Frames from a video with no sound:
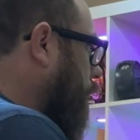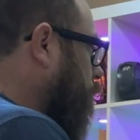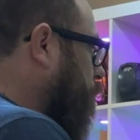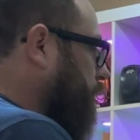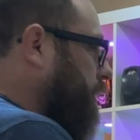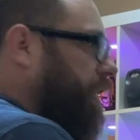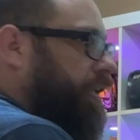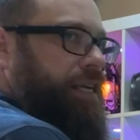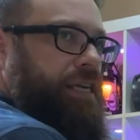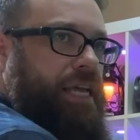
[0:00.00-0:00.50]

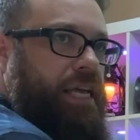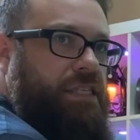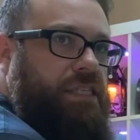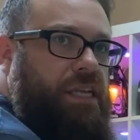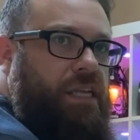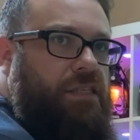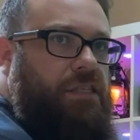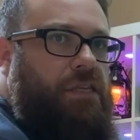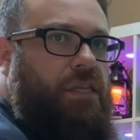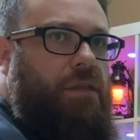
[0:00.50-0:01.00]
with the
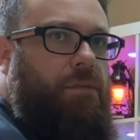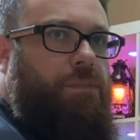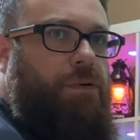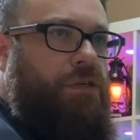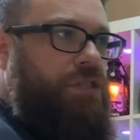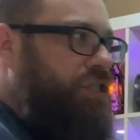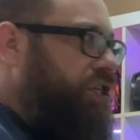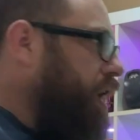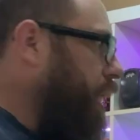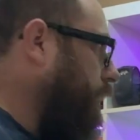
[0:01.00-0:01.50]
distance of the
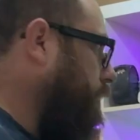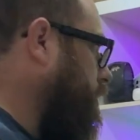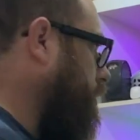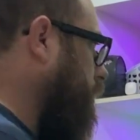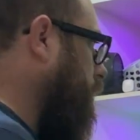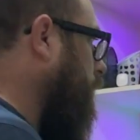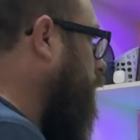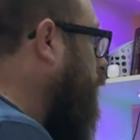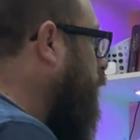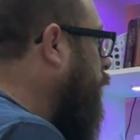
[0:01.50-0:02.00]

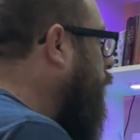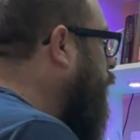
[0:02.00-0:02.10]
projector